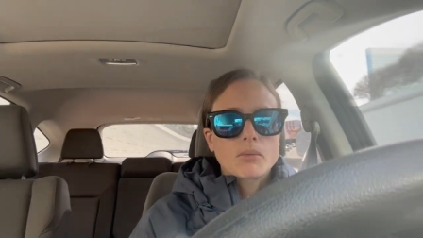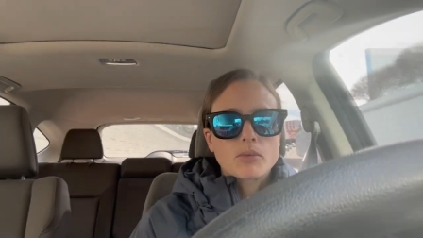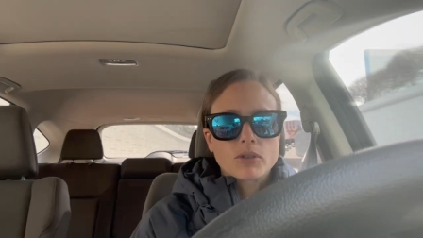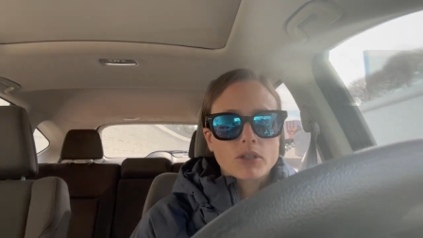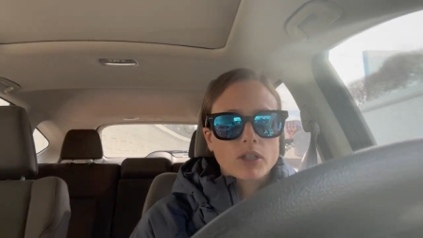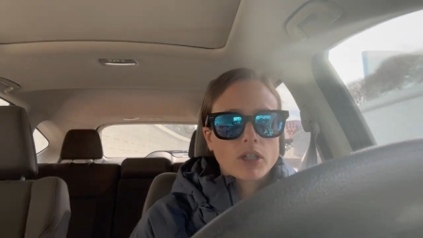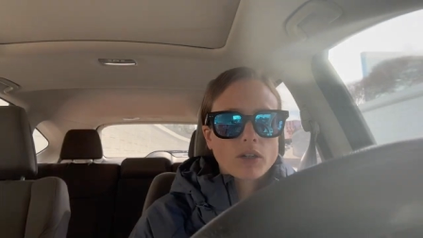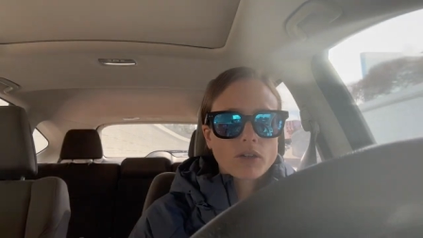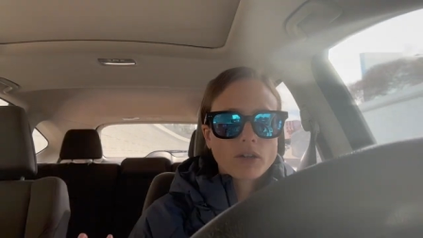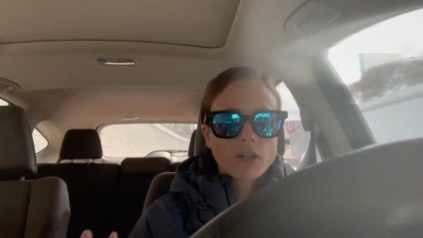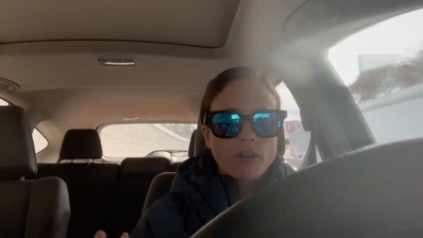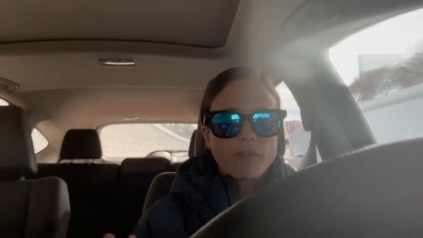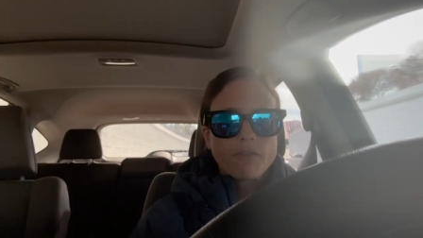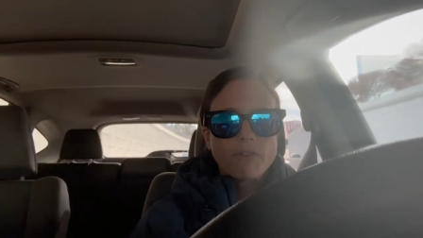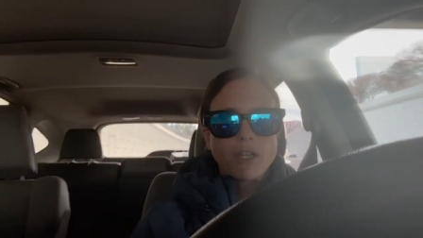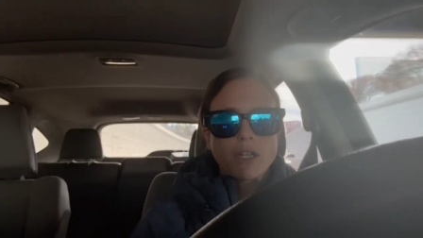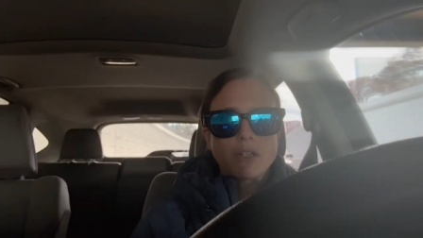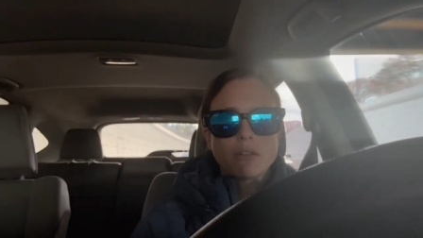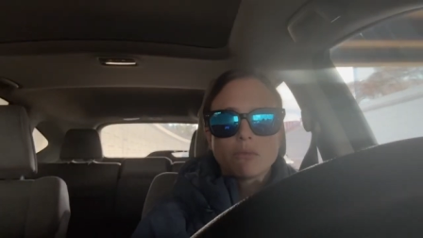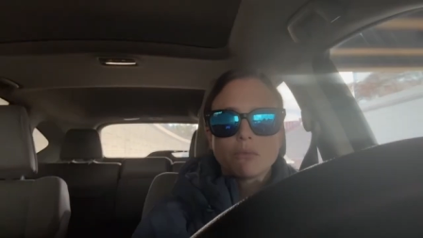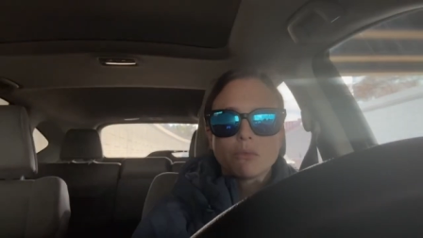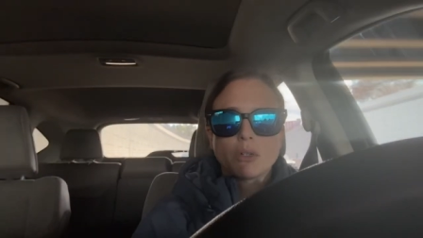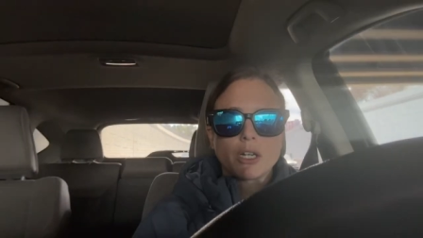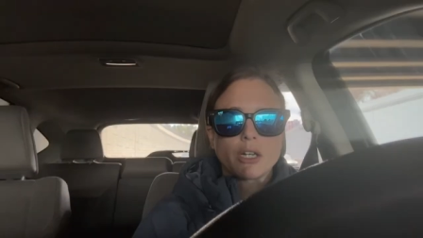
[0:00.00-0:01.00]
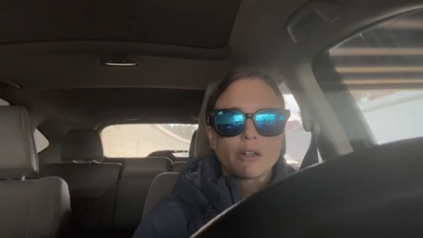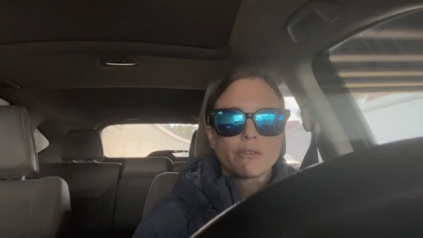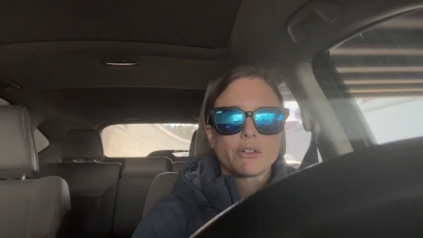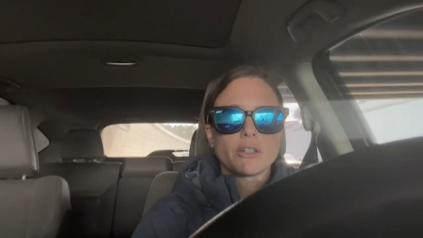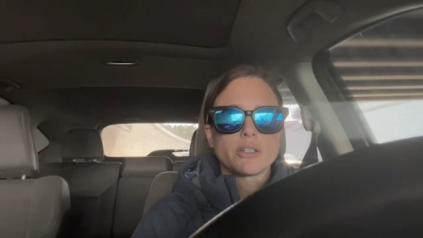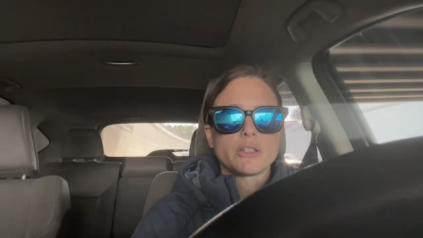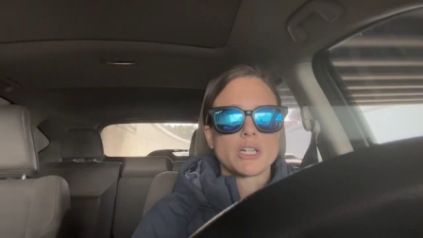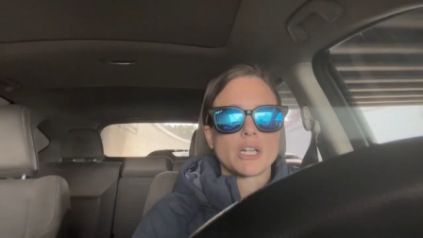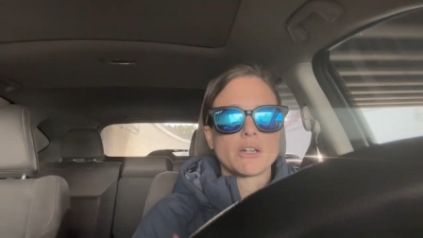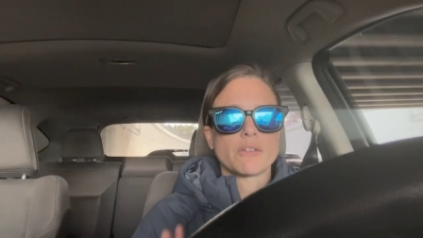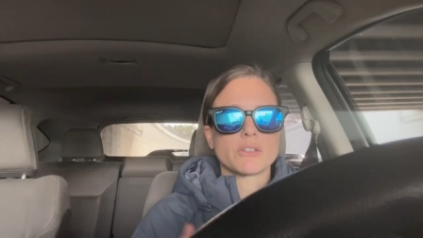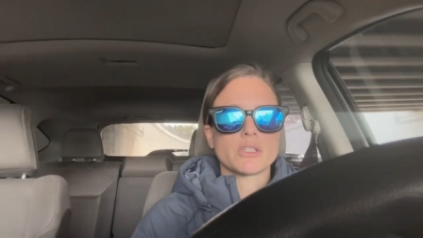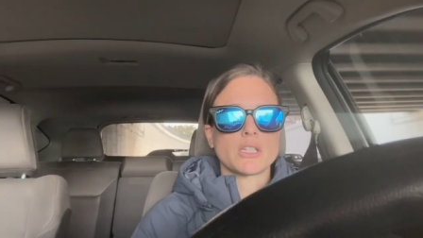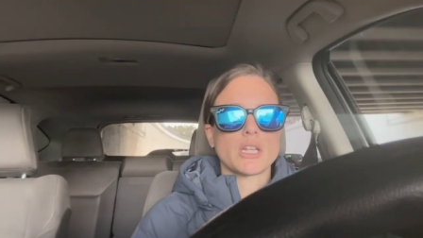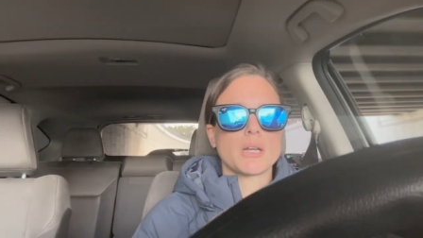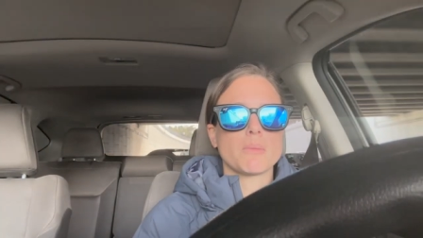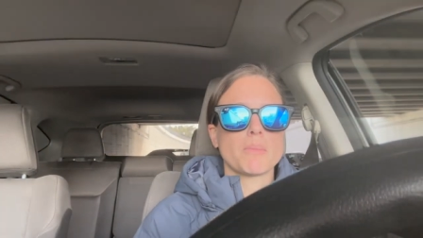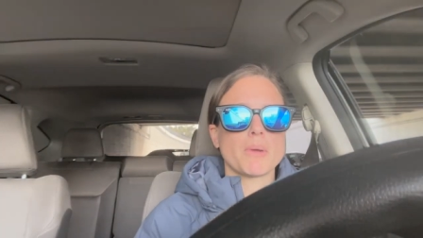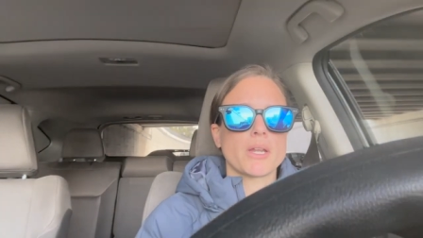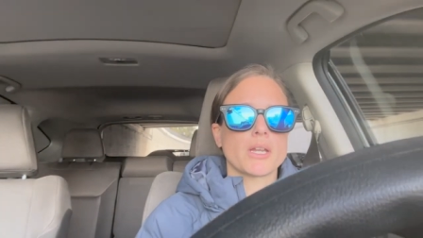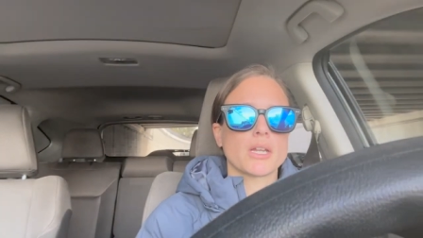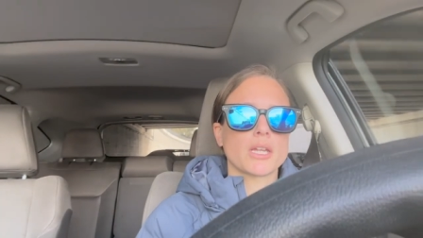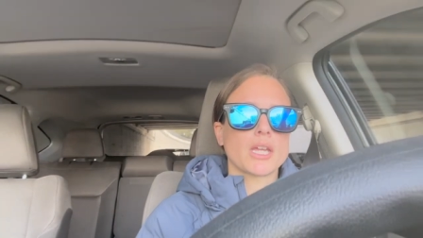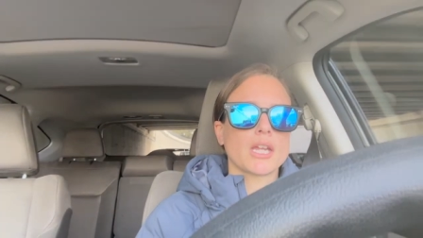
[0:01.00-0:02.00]
I was like, okay, fine, whatever. Never thought
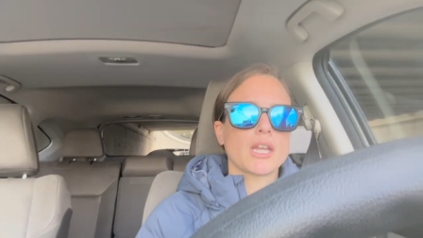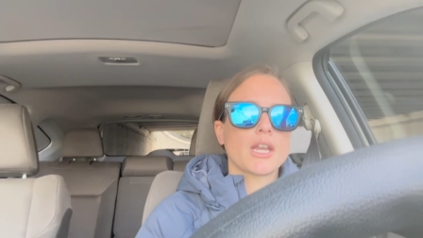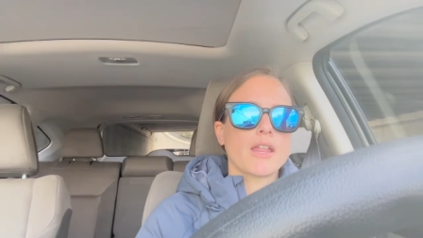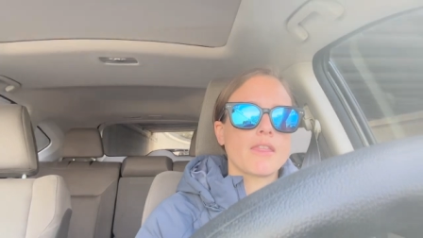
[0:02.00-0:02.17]
about it again.